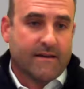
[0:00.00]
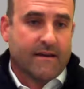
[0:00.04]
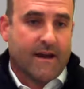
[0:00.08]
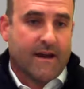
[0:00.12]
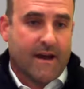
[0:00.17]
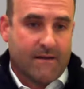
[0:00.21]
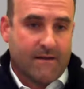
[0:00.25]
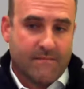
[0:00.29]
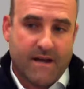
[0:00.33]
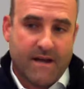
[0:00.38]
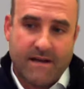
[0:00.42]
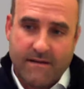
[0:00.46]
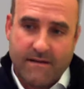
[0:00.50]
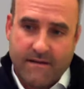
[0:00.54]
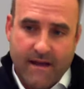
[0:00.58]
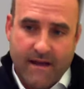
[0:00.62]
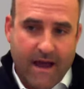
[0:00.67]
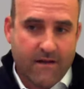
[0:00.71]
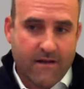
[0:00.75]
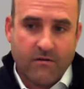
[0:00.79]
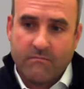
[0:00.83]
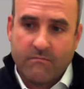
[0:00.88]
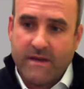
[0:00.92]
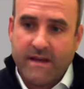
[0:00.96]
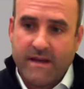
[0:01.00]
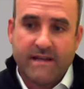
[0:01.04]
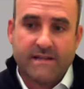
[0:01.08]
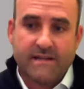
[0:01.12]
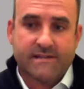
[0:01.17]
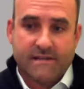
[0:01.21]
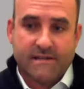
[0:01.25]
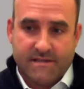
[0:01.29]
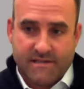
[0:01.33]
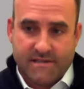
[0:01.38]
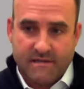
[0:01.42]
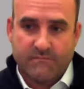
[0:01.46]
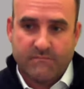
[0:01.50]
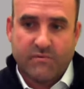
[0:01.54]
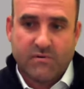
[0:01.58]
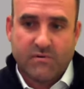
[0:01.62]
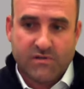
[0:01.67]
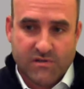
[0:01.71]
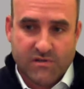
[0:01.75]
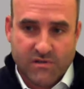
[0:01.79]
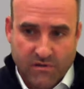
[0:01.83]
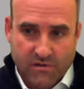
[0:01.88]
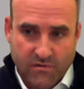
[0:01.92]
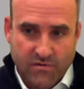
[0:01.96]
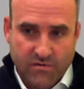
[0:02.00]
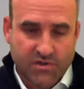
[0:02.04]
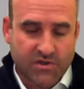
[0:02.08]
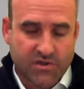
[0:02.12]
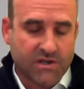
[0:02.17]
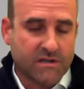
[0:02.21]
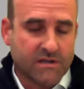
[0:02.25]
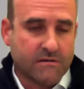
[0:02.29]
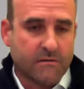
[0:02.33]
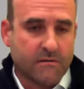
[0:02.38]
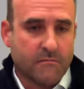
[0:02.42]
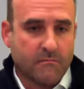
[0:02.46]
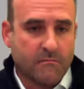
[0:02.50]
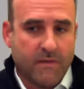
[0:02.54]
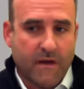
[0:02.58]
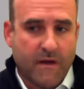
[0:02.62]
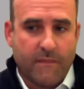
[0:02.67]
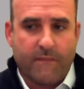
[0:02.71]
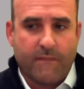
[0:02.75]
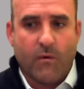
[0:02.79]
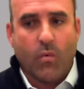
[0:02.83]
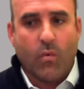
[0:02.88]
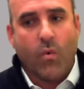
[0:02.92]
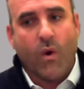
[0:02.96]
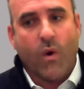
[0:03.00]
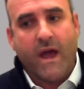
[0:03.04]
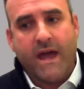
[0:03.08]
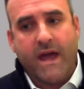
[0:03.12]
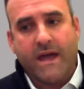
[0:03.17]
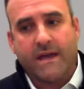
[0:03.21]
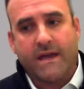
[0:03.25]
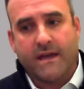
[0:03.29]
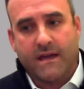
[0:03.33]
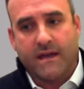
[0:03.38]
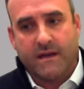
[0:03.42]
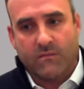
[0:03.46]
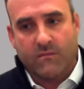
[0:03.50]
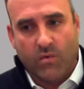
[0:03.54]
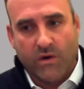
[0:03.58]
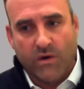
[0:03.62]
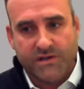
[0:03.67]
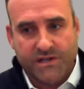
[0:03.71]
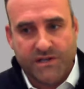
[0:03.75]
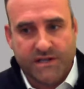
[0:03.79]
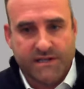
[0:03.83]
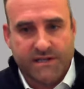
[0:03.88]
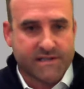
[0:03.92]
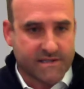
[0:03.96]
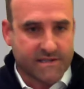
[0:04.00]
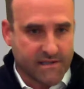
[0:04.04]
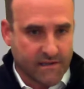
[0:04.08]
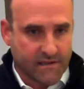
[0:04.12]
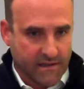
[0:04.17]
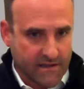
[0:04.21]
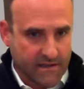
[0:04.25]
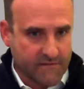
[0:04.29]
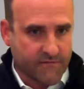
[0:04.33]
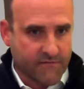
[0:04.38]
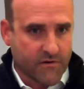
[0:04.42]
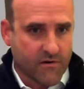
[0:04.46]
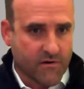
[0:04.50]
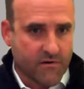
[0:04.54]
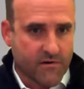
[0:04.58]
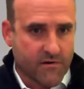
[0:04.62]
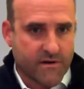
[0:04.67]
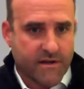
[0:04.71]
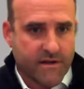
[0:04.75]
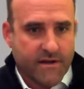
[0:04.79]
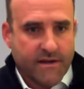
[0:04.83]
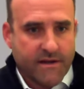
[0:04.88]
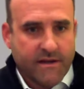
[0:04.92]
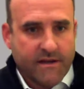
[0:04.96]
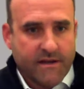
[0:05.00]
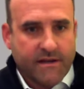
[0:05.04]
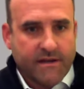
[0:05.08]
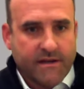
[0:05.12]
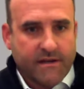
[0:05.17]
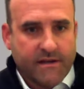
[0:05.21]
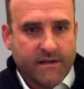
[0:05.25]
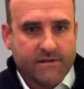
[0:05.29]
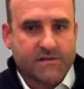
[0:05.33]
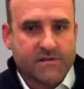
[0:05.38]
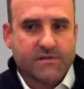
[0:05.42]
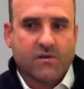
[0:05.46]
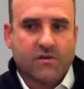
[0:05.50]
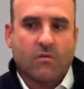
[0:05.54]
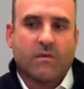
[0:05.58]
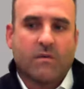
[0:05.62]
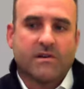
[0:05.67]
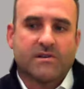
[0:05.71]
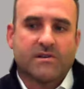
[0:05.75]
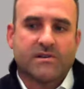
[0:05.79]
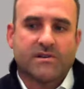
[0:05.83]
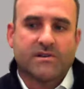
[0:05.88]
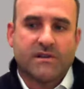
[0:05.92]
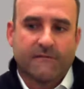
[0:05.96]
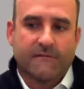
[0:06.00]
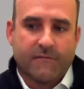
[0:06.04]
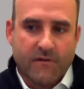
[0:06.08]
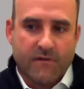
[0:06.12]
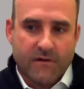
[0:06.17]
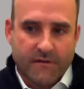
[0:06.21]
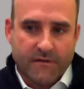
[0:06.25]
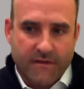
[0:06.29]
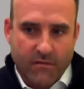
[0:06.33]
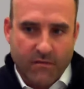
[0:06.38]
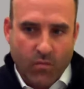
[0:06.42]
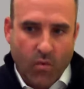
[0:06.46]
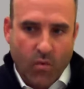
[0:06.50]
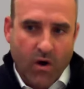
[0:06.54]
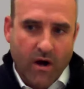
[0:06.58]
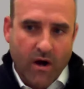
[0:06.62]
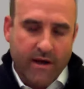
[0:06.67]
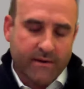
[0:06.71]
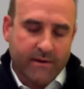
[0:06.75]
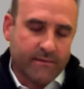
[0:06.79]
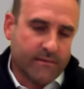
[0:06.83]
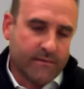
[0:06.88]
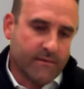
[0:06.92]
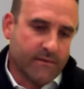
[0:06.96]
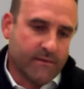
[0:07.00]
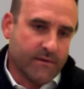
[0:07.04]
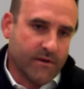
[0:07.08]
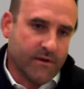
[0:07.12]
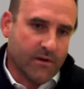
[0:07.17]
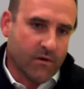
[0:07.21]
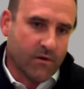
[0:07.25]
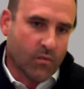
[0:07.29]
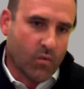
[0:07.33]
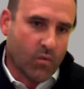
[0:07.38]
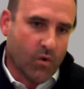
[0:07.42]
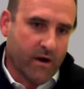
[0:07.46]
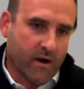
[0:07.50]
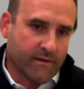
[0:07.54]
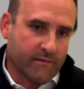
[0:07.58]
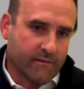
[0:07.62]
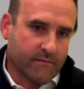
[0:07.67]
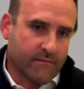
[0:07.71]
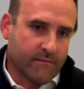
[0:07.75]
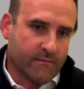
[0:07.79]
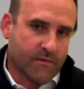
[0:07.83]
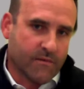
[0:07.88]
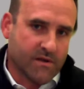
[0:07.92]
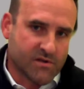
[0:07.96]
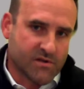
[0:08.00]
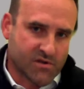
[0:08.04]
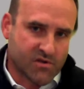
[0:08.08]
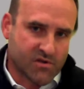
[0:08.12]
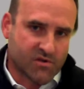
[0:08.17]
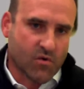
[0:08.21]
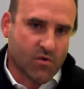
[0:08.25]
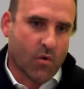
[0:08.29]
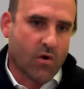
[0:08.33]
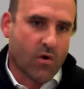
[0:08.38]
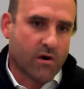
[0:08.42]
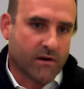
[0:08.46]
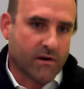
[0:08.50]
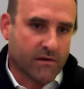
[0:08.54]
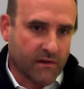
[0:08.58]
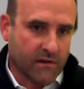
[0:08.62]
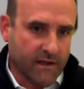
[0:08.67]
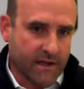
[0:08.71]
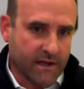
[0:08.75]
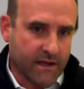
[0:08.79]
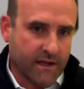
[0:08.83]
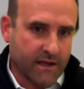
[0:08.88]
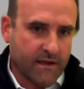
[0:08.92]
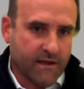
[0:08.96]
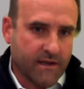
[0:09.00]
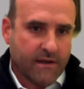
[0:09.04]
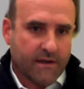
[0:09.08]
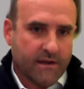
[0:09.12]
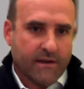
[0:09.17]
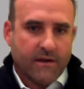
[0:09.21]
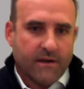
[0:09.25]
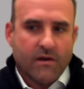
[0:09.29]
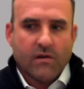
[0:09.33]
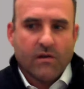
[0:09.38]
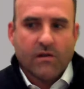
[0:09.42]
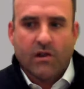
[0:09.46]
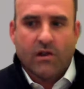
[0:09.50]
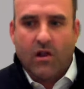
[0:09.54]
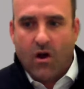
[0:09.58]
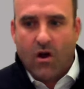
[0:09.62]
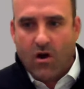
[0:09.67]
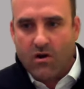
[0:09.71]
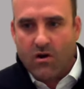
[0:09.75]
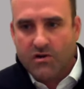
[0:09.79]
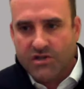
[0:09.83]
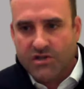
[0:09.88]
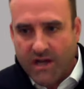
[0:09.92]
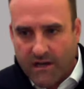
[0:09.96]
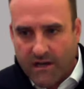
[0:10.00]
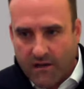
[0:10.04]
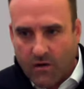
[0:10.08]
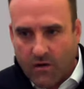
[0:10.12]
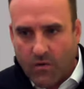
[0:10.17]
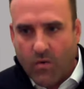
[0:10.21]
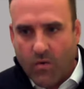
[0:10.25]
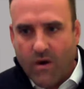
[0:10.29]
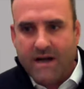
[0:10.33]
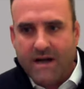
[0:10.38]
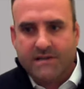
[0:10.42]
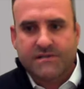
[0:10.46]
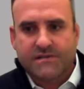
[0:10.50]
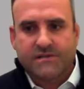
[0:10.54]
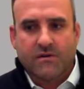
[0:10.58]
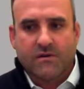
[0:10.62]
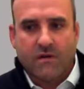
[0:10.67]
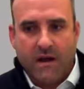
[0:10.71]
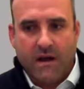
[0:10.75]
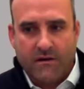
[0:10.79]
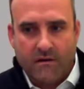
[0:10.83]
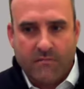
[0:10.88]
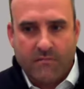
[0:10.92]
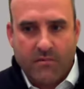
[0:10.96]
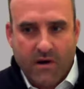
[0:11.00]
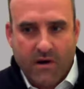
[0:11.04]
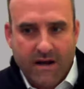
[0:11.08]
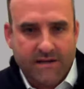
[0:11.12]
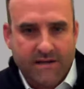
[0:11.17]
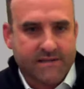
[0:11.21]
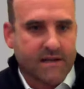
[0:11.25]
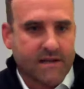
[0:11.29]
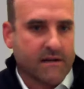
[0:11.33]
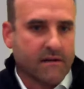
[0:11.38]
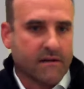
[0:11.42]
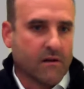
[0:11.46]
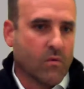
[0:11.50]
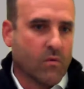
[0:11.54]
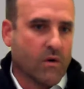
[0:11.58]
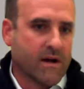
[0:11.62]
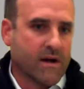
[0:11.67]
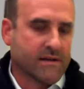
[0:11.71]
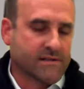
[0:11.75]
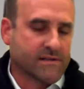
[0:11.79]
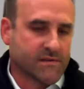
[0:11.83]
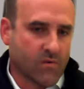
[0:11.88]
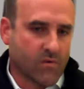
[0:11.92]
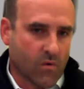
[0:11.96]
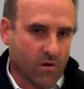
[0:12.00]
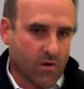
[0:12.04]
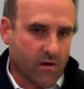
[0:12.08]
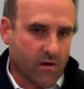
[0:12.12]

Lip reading: I don't mean it's a simple solution, but the way in which it's delivered is so much different than what historically large LOS or enterprise LOS